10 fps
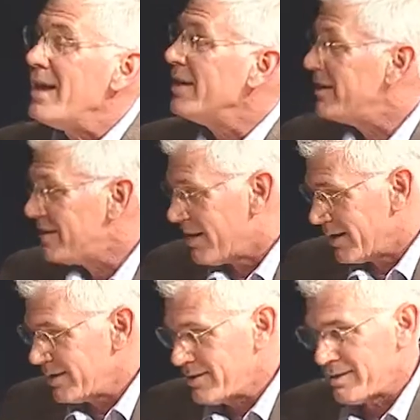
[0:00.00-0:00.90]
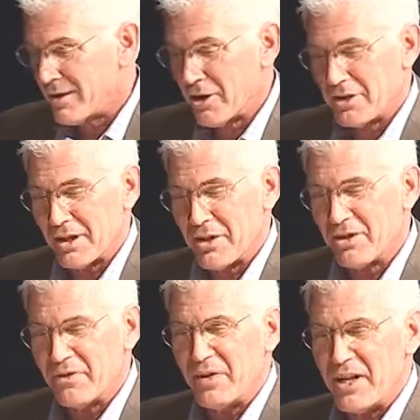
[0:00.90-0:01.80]
It does. There's
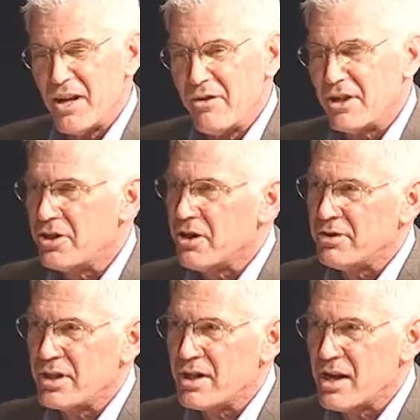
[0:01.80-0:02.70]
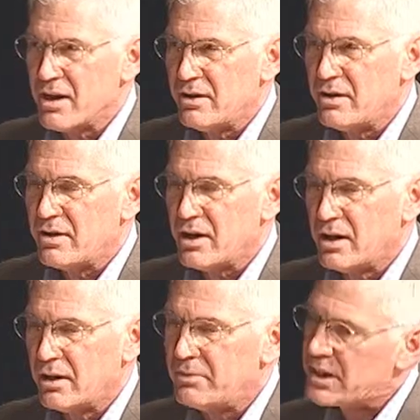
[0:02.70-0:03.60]
a video that shows the kids
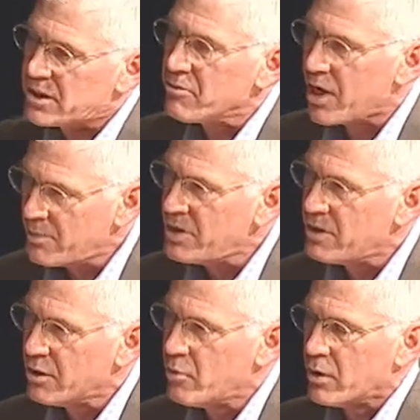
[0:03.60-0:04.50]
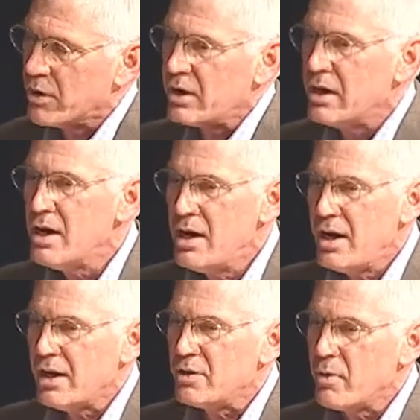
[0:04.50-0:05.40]
describing their work,
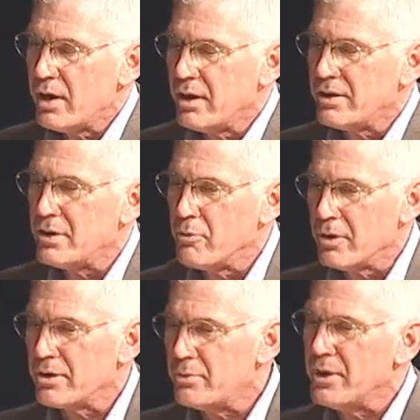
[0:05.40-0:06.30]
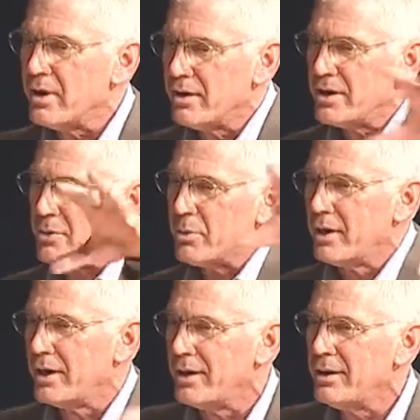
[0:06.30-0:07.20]
as well as the works being on
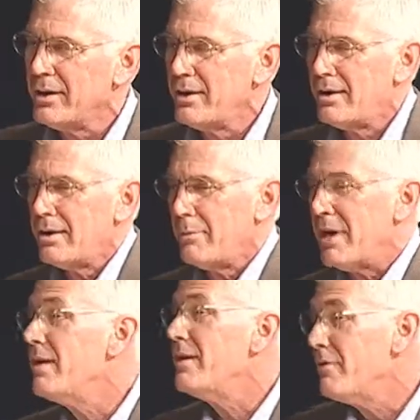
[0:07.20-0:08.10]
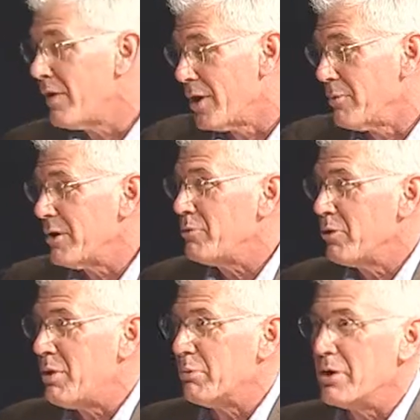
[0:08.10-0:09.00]
display in an environment
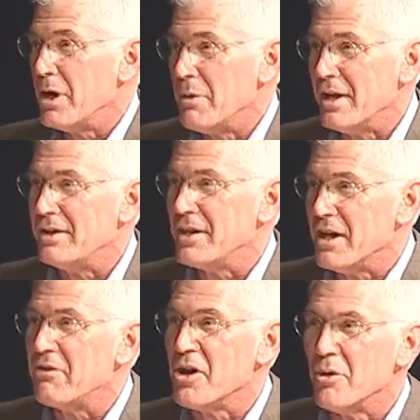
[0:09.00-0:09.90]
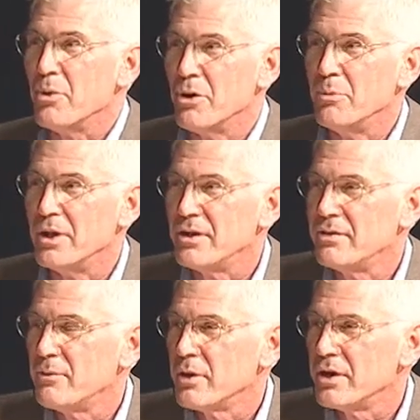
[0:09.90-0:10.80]
where people come in to get their permits
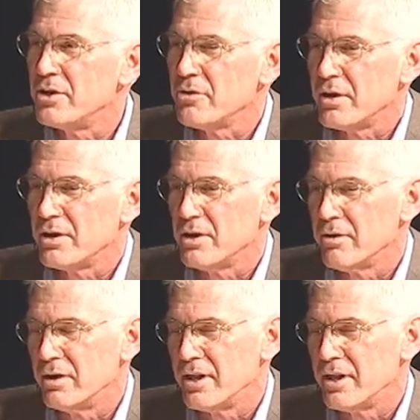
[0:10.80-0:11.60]
for construction here.